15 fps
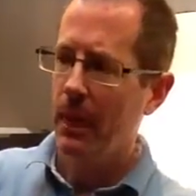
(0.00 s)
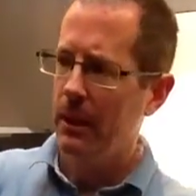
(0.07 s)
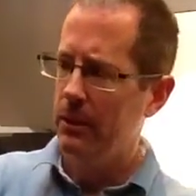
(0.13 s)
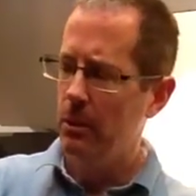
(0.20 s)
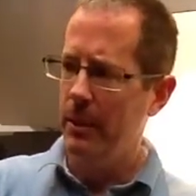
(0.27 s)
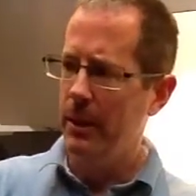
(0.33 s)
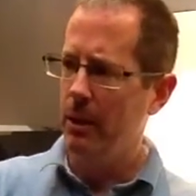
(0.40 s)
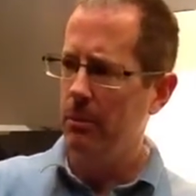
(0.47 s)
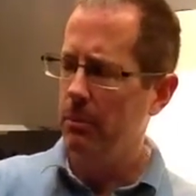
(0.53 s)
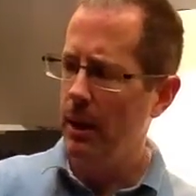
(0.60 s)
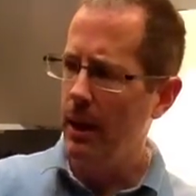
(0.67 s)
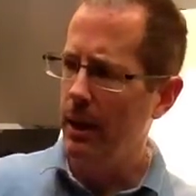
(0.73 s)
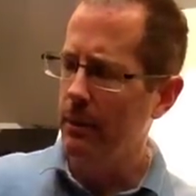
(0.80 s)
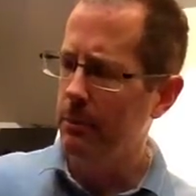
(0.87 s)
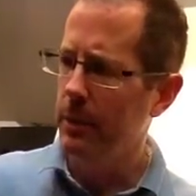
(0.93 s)
to my own
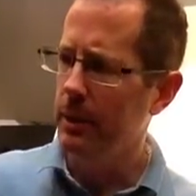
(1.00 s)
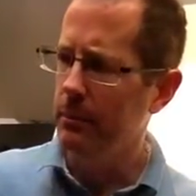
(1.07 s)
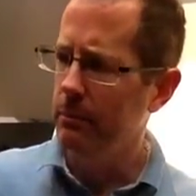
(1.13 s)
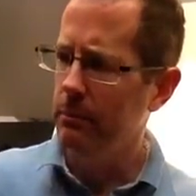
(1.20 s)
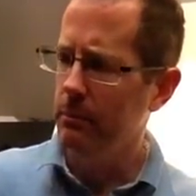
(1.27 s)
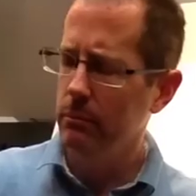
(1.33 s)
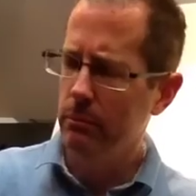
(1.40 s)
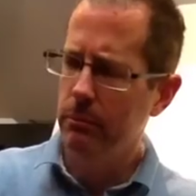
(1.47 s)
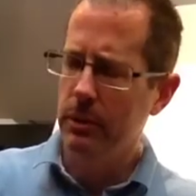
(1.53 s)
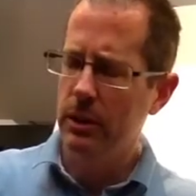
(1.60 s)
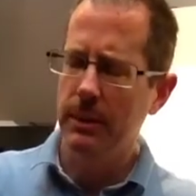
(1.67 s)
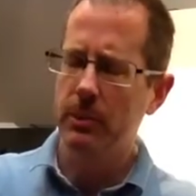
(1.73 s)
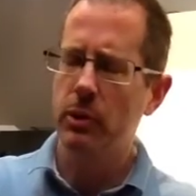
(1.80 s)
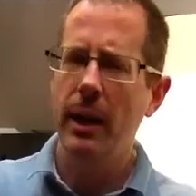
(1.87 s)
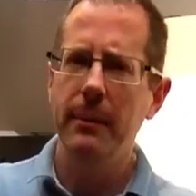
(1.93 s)
blog, but
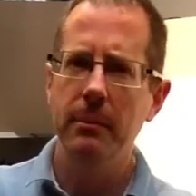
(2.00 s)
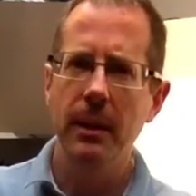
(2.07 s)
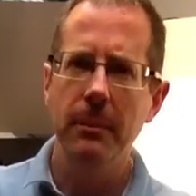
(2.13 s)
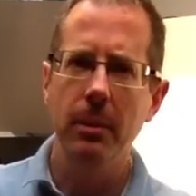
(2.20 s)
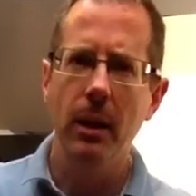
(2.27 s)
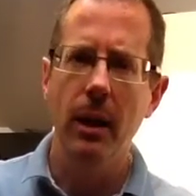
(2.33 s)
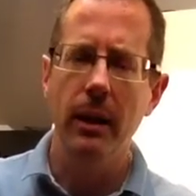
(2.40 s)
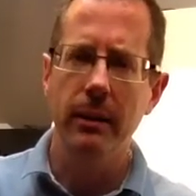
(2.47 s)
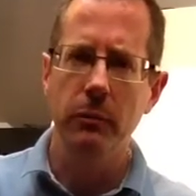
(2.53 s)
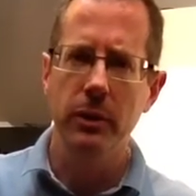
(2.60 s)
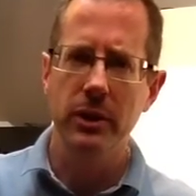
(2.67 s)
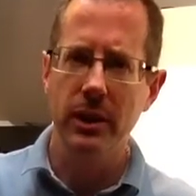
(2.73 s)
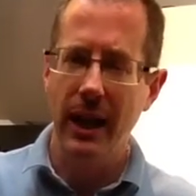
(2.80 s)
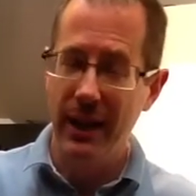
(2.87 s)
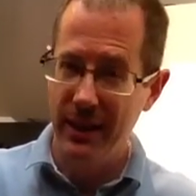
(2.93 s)
subscribe to my blog,
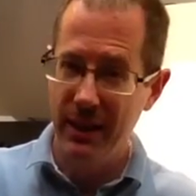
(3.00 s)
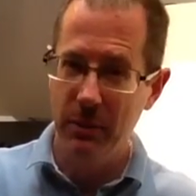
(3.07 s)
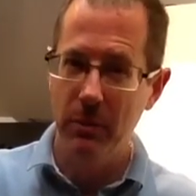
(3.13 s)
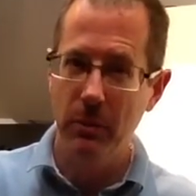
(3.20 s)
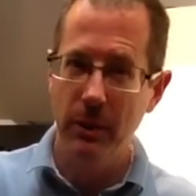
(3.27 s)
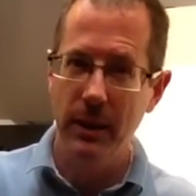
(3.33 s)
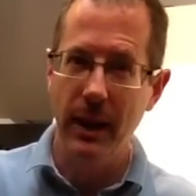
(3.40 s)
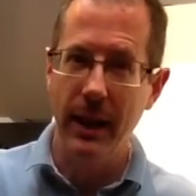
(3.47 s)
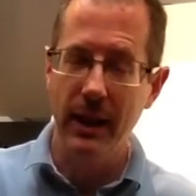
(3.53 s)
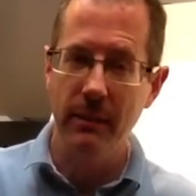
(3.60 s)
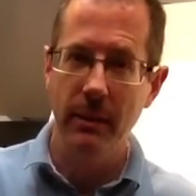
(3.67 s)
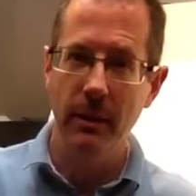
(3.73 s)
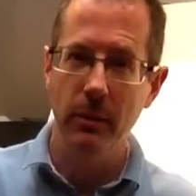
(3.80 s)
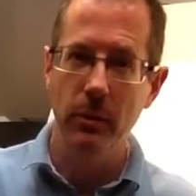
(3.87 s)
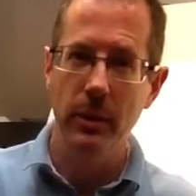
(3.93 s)
which I think when I come
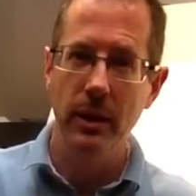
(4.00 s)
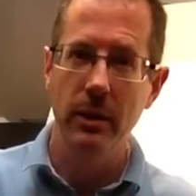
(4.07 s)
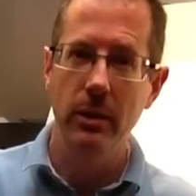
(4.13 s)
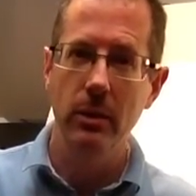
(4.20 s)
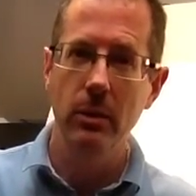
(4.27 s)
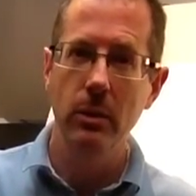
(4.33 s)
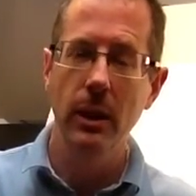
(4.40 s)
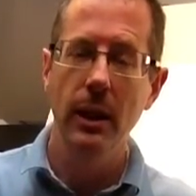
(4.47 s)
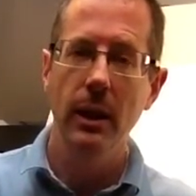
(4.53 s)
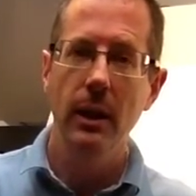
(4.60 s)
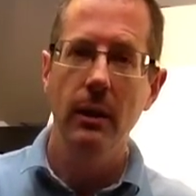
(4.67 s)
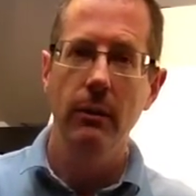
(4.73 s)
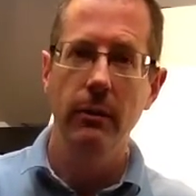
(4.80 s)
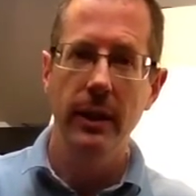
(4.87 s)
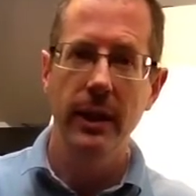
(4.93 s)
out with a new
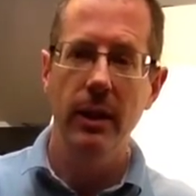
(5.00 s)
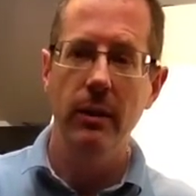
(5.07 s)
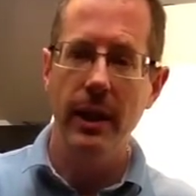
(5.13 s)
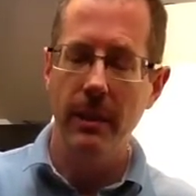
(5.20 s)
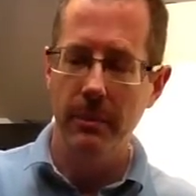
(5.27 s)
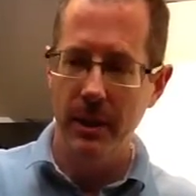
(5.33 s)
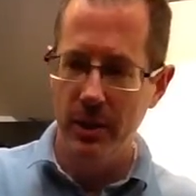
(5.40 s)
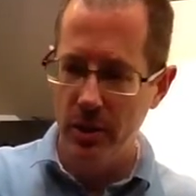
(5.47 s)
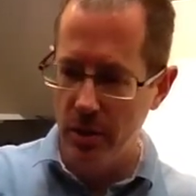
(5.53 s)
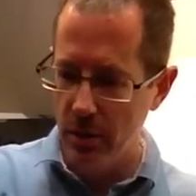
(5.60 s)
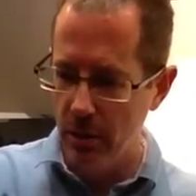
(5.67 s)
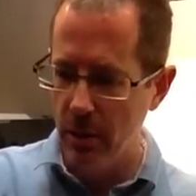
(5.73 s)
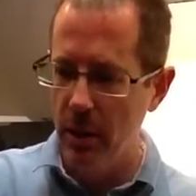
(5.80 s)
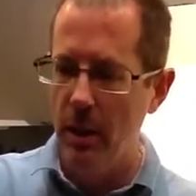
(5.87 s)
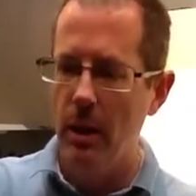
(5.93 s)
video, that means
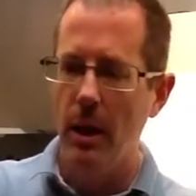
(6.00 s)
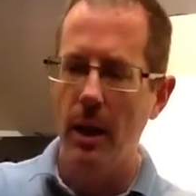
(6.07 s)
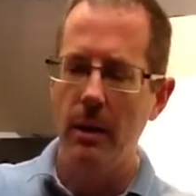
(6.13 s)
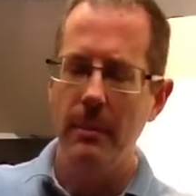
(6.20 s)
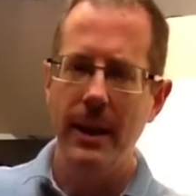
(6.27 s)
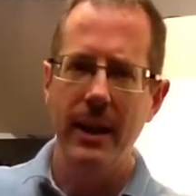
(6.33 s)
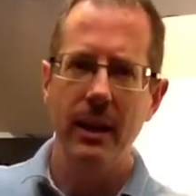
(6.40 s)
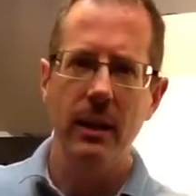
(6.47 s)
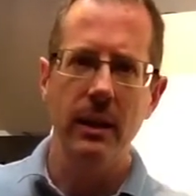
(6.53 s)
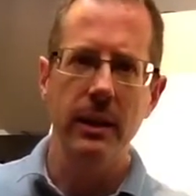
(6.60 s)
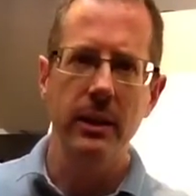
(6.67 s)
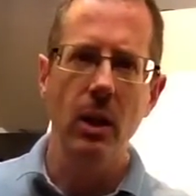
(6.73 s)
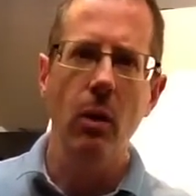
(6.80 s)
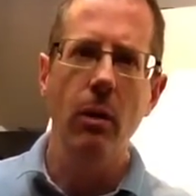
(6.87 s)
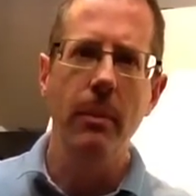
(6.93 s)
you'll automatically
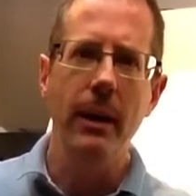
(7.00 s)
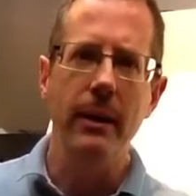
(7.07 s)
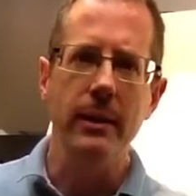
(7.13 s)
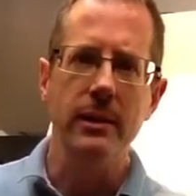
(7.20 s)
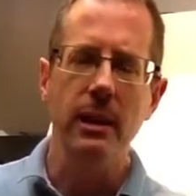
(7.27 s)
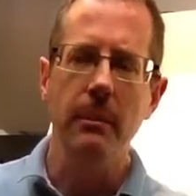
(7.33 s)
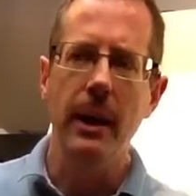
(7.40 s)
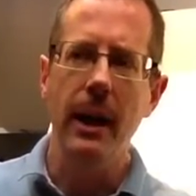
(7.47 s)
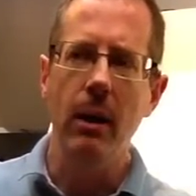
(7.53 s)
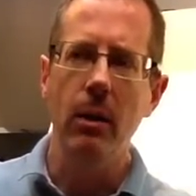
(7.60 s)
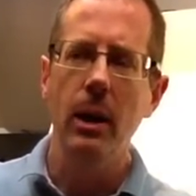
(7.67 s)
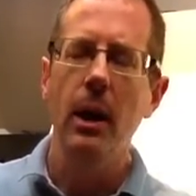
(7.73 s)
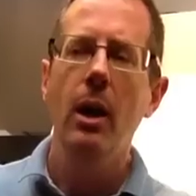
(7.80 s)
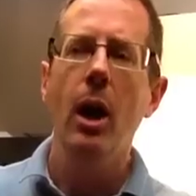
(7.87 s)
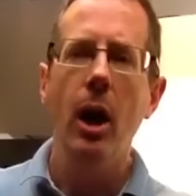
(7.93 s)
know about it somehow.
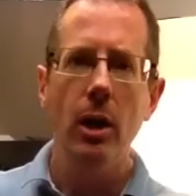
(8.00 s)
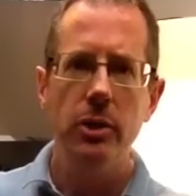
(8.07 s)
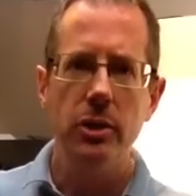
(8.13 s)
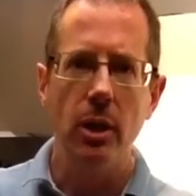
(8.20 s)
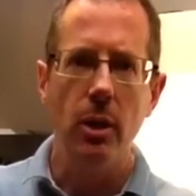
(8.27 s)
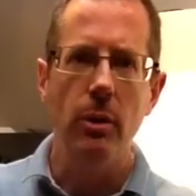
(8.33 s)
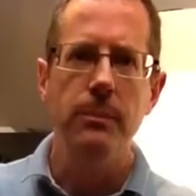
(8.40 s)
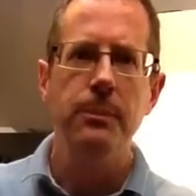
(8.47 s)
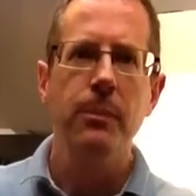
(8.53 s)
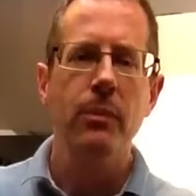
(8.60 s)
Also,